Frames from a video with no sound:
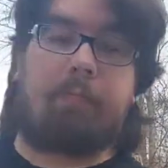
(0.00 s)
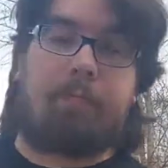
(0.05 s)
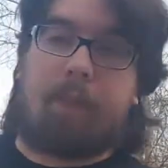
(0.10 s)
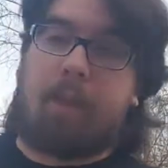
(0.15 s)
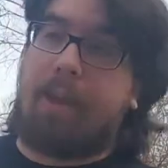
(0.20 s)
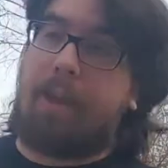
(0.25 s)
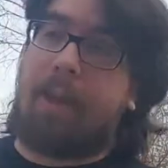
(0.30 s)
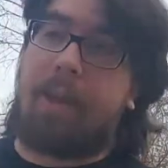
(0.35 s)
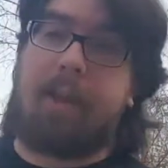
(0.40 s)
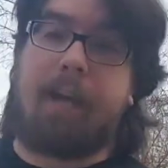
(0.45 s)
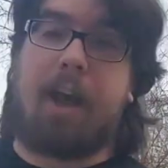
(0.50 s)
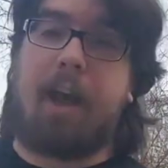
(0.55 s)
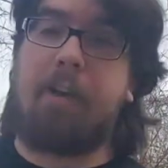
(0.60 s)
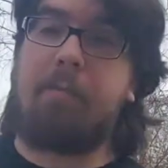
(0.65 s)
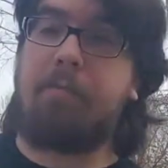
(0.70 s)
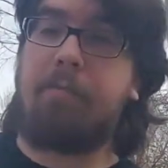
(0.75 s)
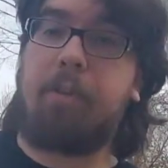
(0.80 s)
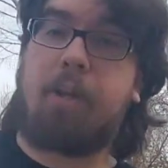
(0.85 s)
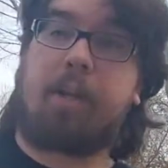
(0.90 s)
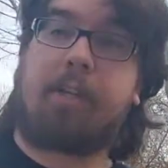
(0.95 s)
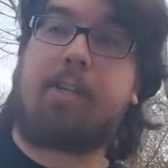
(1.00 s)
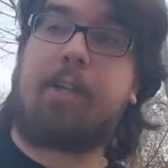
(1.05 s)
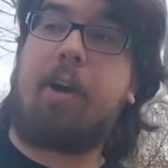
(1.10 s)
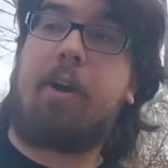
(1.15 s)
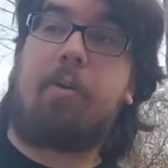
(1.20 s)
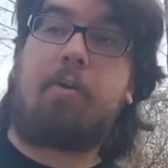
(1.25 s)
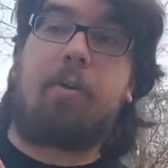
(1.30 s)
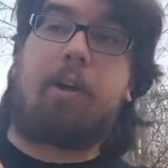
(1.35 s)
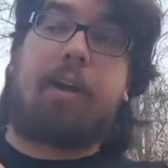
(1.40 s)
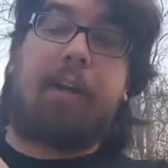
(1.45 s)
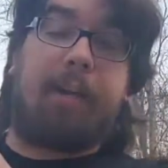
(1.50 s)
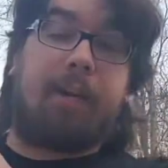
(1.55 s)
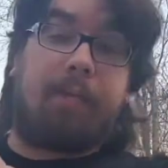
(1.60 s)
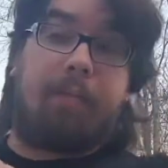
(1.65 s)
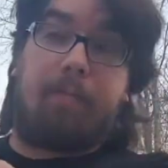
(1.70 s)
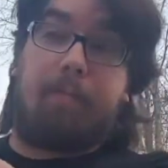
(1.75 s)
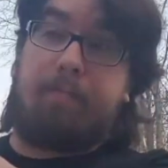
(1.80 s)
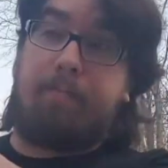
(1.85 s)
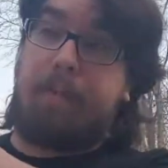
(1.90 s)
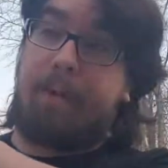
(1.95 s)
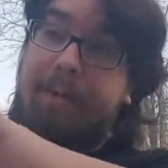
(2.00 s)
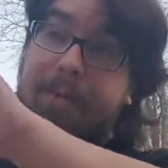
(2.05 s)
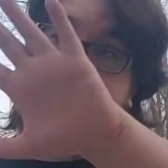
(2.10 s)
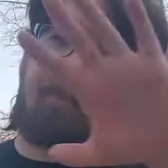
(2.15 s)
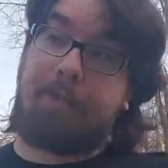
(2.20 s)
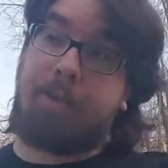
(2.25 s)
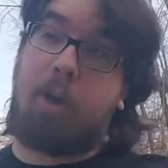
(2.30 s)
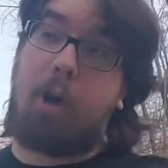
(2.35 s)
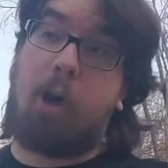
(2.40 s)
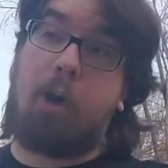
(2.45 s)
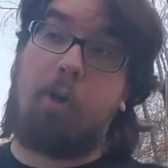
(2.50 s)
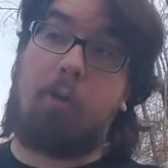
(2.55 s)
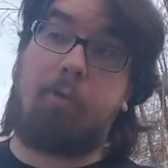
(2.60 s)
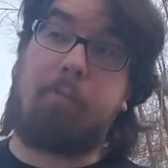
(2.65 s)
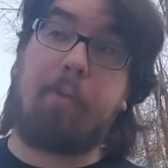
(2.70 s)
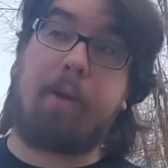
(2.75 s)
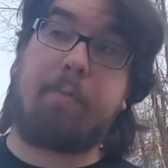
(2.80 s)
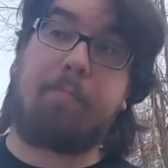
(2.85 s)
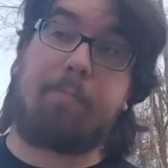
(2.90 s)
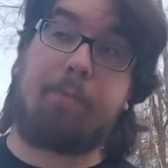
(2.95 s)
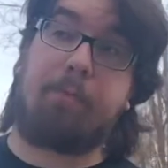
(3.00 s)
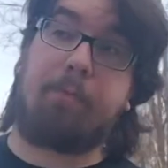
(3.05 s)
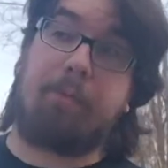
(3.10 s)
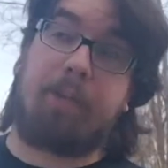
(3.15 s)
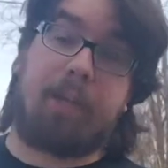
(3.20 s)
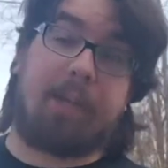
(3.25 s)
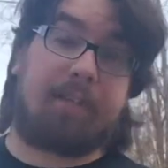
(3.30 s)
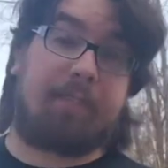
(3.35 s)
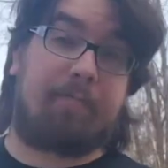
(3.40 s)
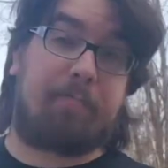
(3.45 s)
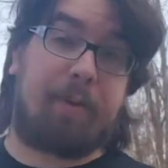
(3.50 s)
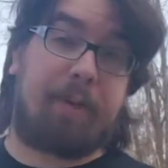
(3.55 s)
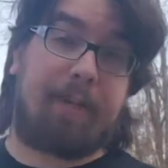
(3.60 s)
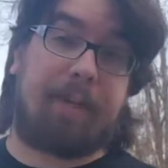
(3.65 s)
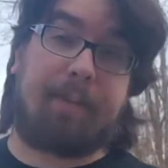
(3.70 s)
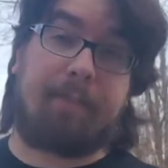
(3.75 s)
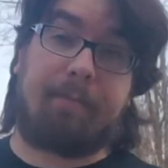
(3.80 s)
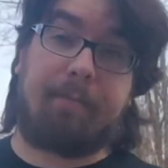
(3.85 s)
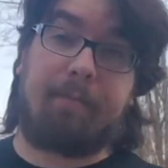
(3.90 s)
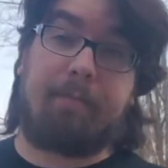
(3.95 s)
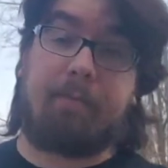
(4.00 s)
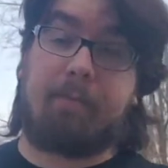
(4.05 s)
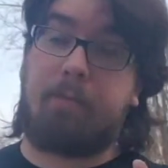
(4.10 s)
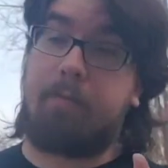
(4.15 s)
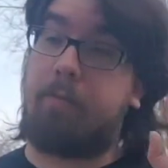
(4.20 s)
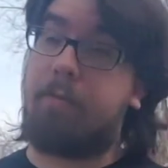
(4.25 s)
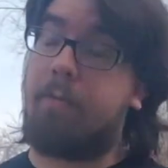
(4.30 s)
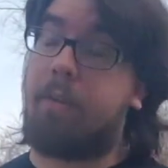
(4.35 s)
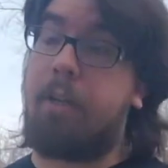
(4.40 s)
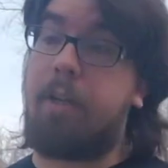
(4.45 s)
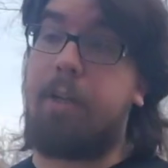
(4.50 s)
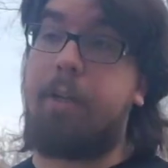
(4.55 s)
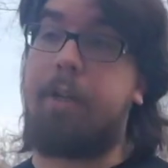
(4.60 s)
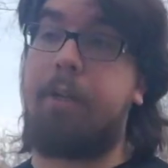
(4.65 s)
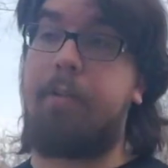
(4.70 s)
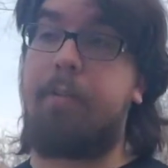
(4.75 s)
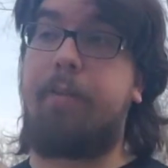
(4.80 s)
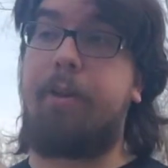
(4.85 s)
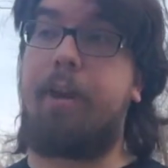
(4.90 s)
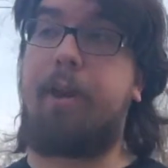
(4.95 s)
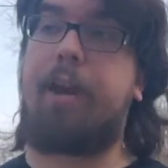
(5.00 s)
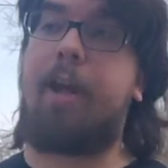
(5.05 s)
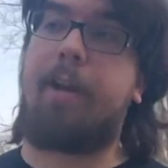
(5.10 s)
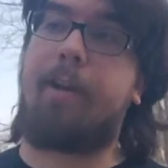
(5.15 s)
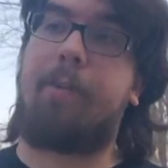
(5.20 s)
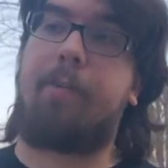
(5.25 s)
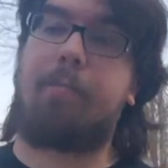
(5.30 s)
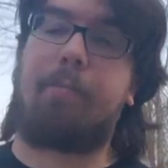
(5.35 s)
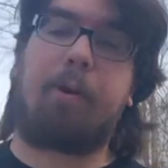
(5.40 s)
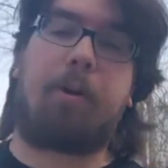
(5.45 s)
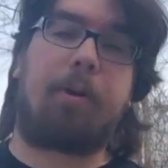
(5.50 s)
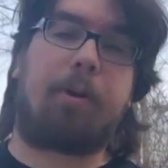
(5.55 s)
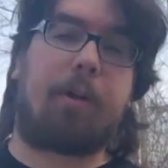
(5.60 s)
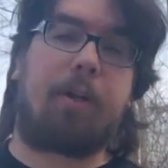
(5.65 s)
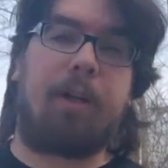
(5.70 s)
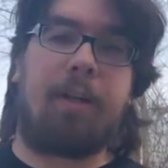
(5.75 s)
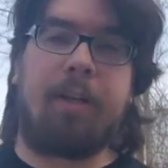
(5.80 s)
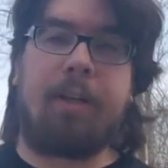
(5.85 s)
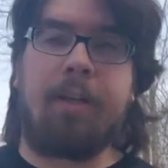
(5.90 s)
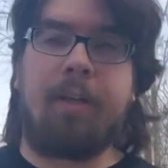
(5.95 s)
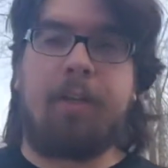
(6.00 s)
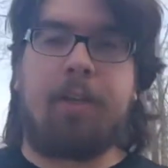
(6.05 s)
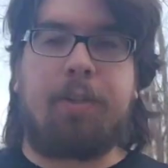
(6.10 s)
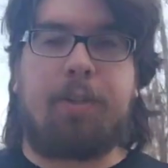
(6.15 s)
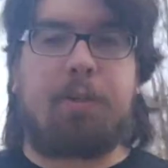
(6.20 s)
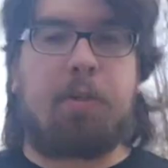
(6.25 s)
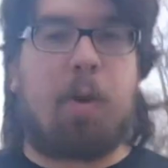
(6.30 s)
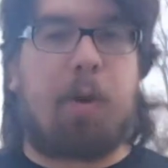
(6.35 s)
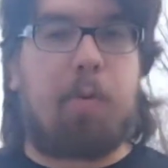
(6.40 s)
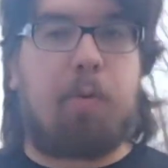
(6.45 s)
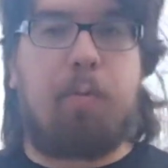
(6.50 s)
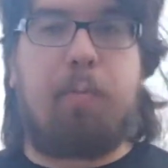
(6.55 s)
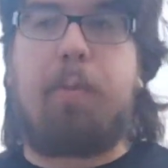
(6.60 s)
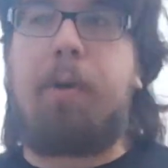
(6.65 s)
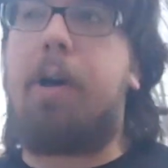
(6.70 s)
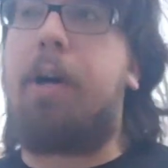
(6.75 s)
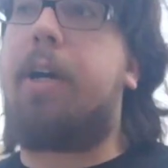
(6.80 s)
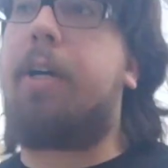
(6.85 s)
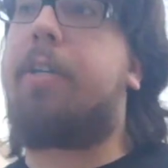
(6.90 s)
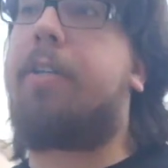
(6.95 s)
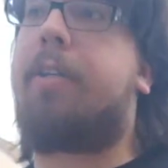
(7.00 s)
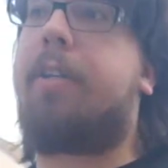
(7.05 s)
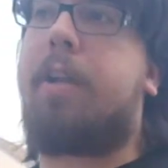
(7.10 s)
Again, I've lucked out, and basically all of my bootlegs have been knocked out of the park. So I will pause and